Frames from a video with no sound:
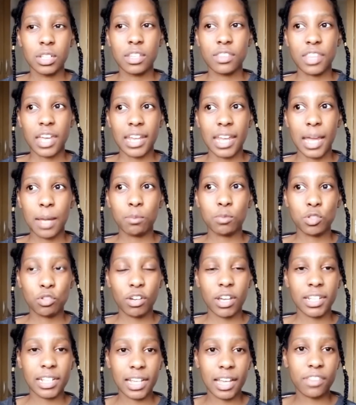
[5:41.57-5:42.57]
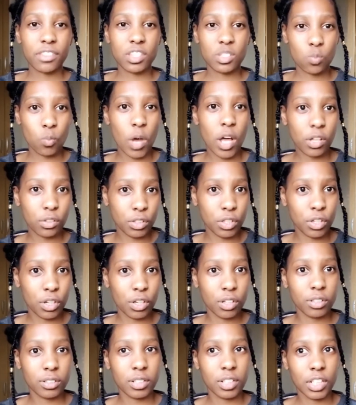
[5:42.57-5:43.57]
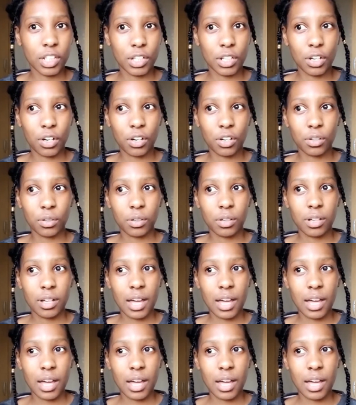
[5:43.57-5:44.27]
that I am training at this well-known, you know,